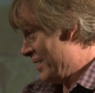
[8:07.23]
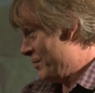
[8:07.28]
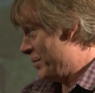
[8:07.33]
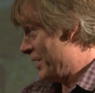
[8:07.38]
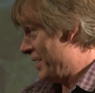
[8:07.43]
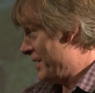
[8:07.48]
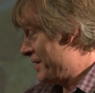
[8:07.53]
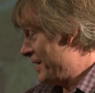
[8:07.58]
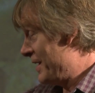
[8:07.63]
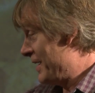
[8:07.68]

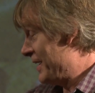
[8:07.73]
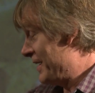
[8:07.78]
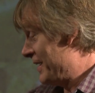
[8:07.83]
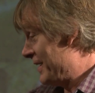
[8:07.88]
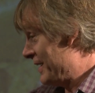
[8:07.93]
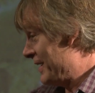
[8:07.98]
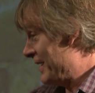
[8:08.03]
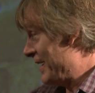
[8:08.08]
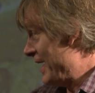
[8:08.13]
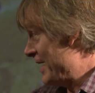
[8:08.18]
But I
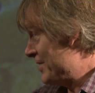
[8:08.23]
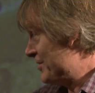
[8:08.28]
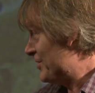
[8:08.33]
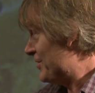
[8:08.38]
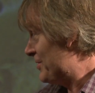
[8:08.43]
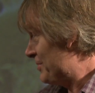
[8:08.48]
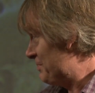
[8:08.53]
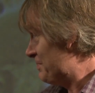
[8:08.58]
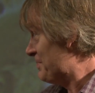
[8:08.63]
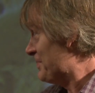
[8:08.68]
think
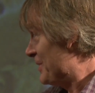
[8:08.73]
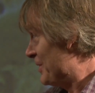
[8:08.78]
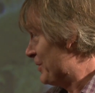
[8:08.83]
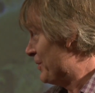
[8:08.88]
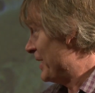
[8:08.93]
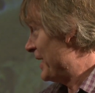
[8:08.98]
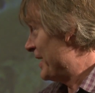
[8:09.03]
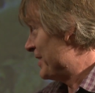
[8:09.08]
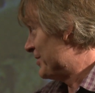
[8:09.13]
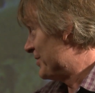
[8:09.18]
as the
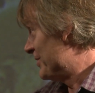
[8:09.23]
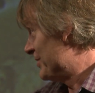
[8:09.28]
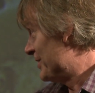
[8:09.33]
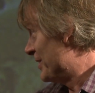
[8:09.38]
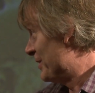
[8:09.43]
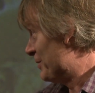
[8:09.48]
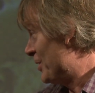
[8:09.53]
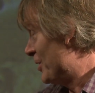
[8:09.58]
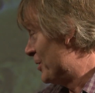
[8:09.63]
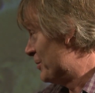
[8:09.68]

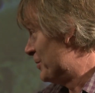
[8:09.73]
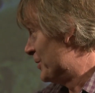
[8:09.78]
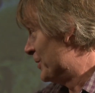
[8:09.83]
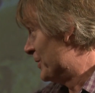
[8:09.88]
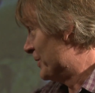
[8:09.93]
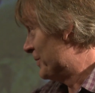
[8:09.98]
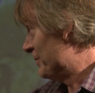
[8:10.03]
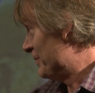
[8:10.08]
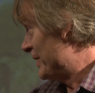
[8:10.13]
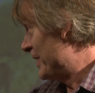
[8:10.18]
relationship got
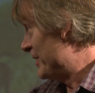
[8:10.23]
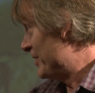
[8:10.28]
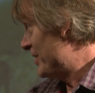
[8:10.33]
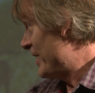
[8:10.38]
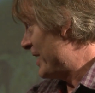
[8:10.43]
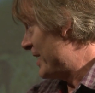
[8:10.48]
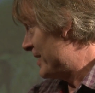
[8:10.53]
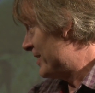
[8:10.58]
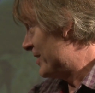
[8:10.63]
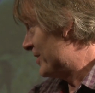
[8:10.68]
more
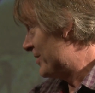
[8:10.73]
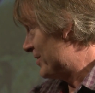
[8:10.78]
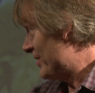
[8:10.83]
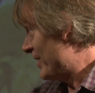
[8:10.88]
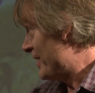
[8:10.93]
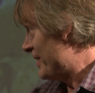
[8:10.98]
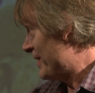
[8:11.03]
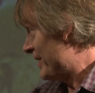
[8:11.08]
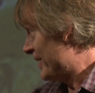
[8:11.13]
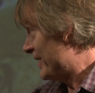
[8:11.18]
intense,
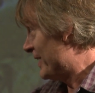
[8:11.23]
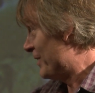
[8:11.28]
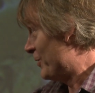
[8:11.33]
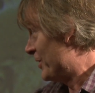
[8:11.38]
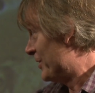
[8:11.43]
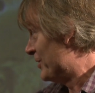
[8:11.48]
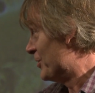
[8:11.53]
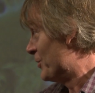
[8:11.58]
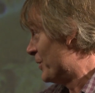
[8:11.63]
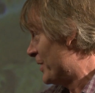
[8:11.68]
I think it
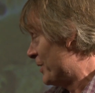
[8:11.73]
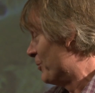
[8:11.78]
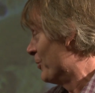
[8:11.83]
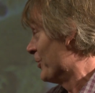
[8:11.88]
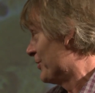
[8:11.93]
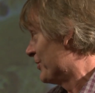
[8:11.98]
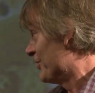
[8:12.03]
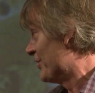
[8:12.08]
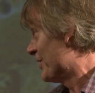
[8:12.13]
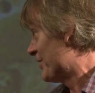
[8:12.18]
went away. It
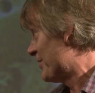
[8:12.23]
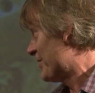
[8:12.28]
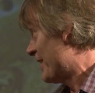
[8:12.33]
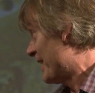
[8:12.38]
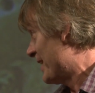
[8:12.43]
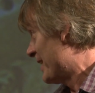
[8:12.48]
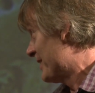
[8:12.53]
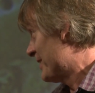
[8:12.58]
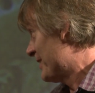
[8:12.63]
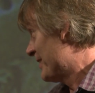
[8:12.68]
wasn't just
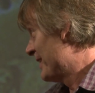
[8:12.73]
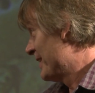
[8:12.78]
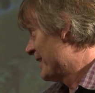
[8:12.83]
that,